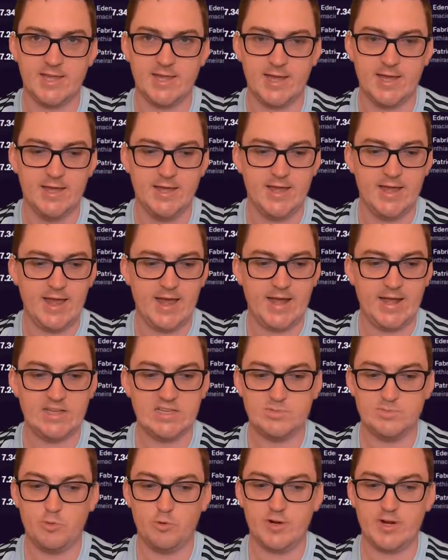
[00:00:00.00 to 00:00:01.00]
here
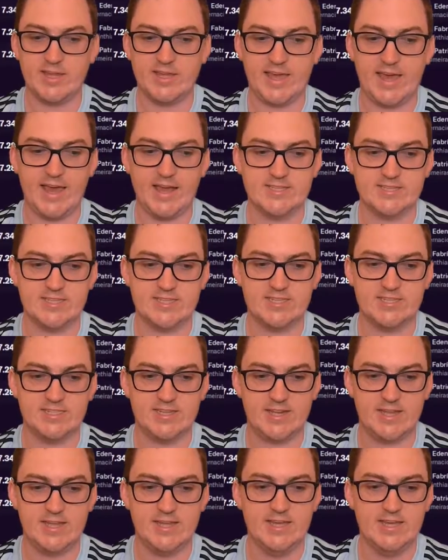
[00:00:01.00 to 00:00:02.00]
at Sporting Kansas
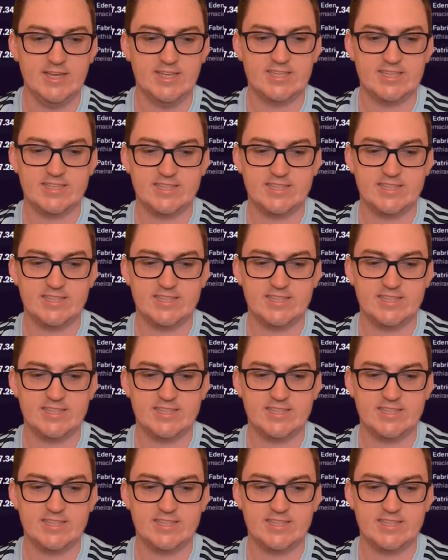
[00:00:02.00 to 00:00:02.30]
City,